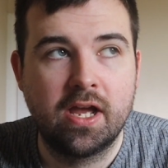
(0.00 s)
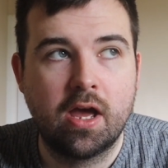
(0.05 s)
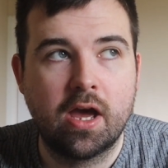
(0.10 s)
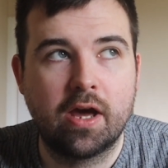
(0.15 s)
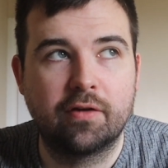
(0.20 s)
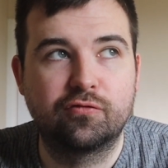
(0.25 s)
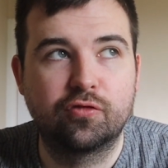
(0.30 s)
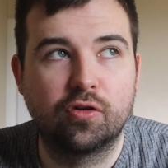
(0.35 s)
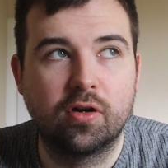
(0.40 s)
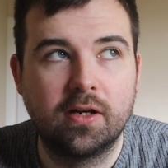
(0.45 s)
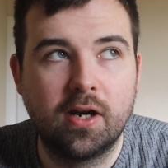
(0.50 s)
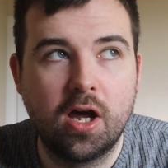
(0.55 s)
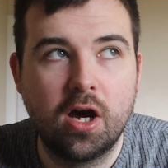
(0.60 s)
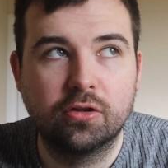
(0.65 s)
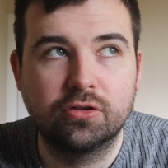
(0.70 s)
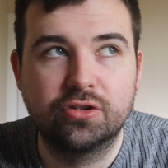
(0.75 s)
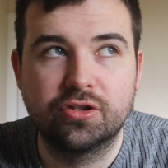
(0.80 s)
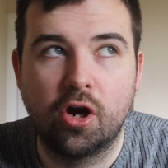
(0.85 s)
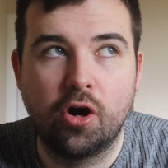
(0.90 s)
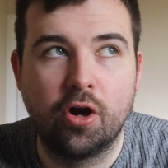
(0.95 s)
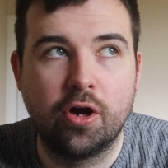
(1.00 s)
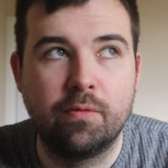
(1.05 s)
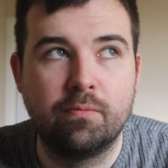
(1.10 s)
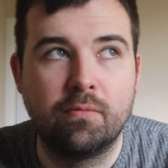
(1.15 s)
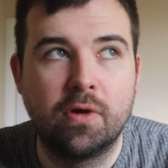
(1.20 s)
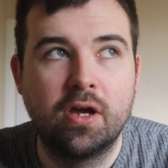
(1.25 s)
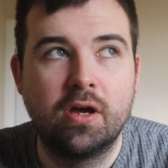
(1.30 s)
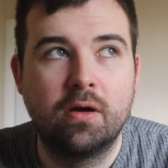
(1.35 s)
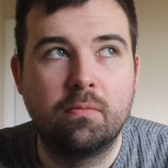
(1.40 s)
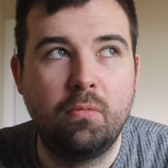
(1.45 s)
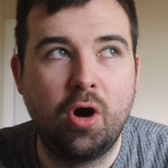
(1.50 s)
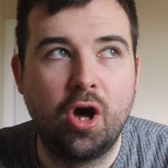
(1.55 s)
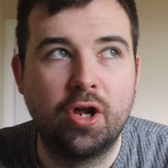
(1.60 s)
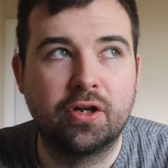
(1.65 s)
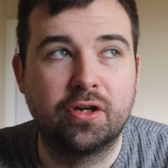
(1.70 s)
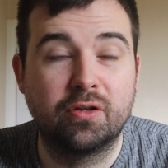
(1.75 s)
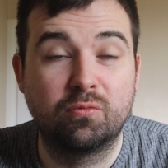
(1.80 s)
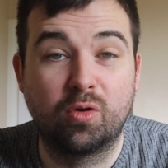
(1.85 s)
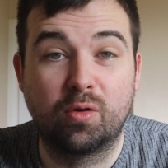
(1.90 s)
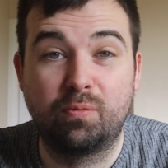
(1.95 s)
And for a long time,
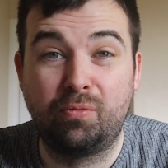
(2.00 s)
Monaghan were